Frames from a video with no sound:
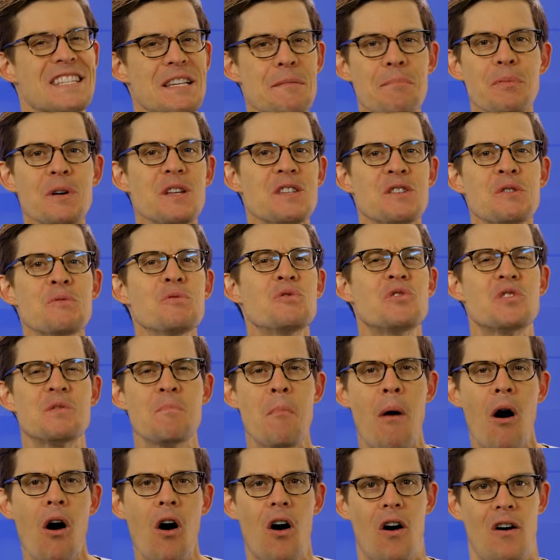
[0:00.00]
simply too
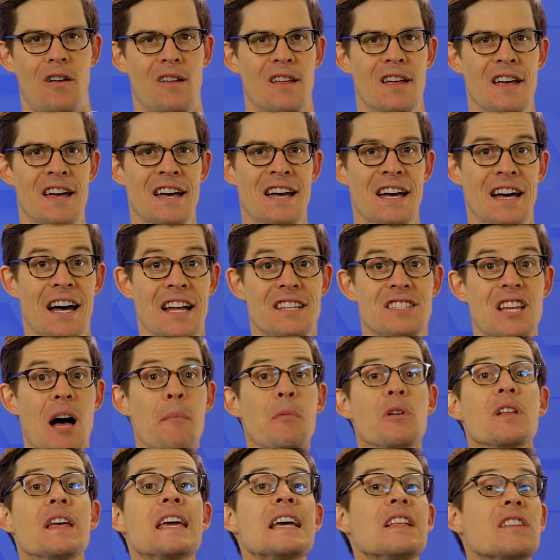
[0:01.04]
small. A
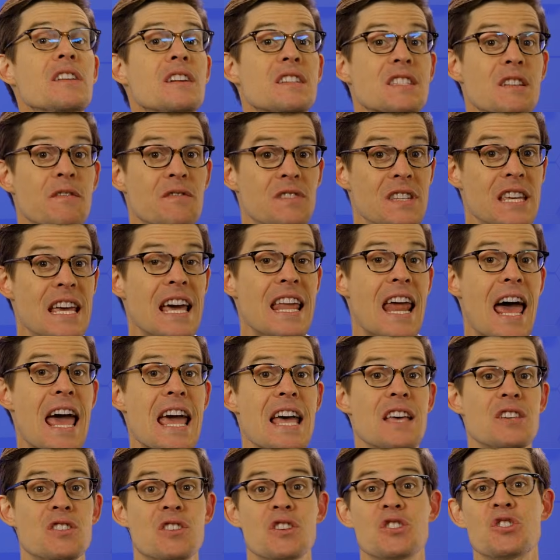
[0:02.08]
double helix of D N
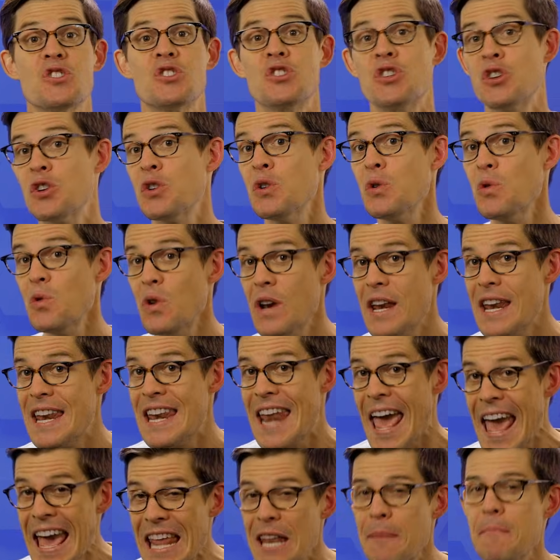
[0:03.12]
A is just two
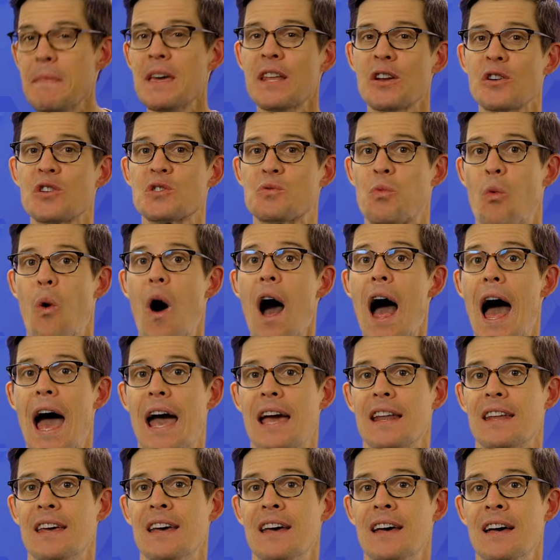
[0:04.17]
nanometers
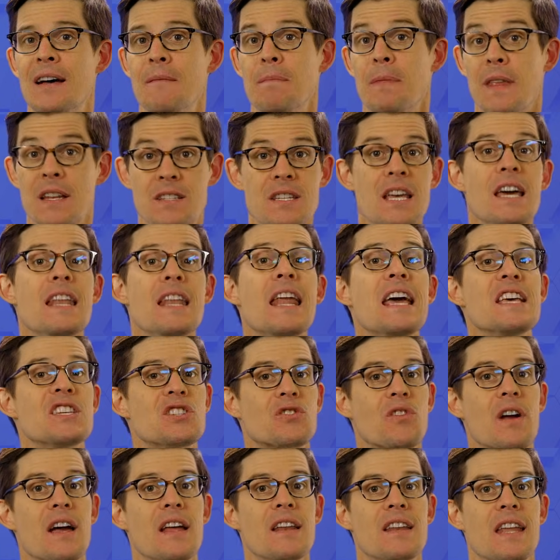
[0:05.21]
wide. A D N A
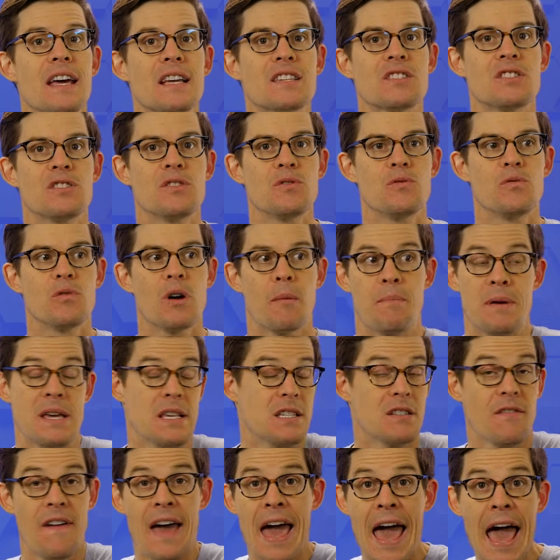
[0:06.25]
strand next to a
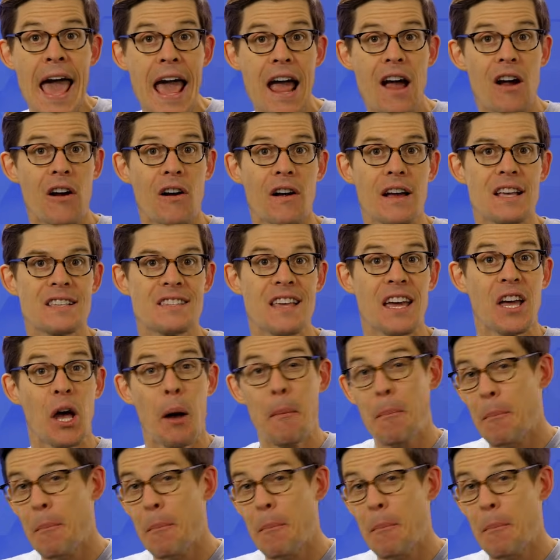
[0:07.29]
piece of hair is like a